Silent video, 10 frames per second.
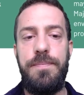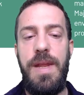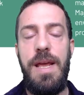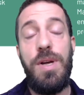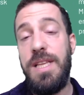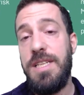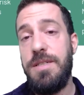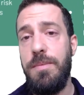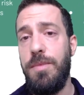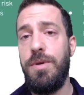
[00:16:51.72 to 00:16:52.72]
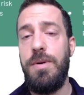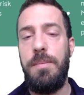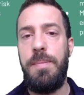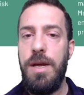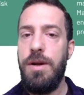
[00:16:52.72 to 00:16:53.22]
what is more
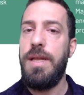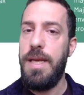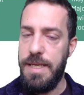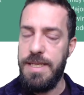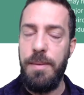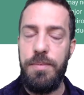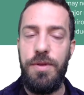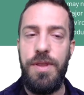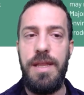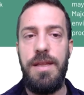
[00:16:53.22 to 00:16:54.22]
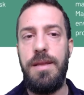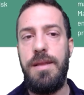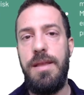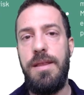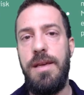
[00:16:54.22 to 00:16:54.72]
priority, it's up to the
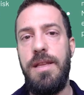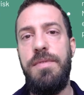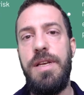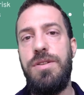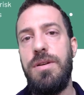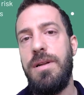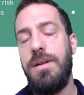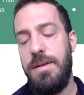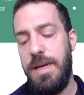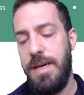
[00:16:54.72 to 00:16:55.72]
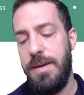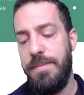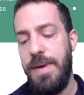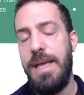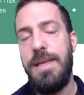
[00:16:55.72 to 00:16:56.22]
individual
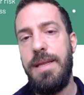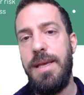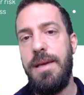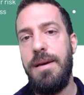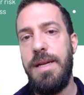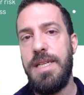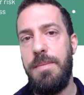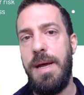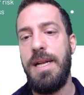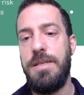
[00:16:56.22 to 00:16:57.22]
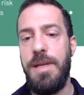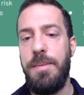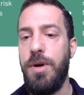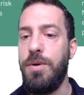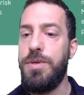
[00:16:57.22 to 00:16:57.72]
entity risk management
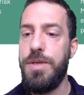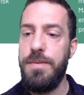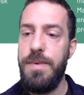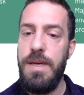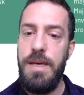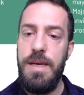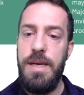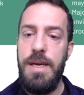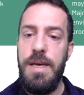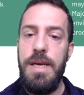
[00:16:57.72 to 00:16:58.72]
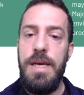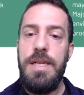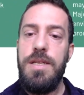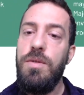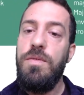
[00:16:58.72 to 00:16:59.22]
approach.
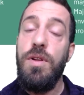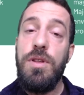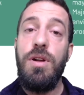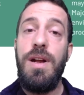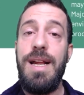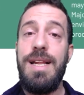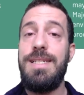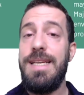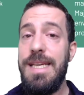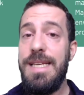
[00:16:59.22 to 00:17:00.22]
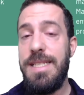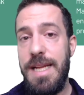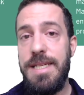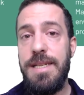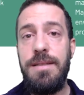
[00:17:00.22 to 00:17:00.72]
So fault tolerance is
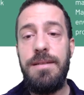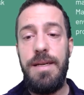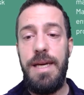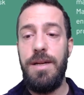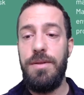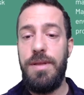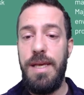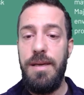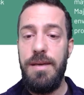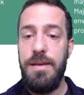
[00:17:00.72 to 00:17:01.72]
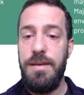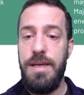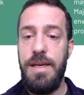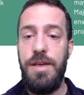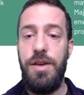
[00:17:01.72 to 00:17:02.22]
essential in OT.
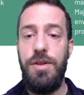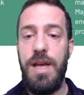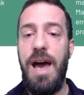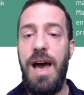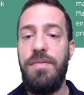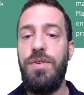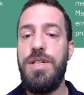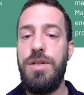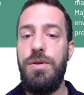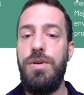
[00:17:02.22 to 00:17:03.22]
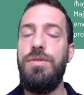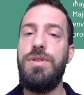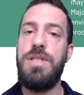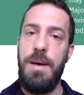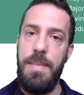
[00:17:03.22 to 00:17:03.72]
You have to ensure you
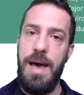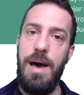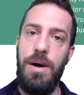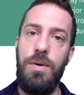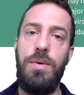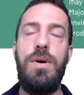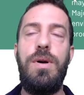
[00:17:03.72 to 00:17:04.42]
somehow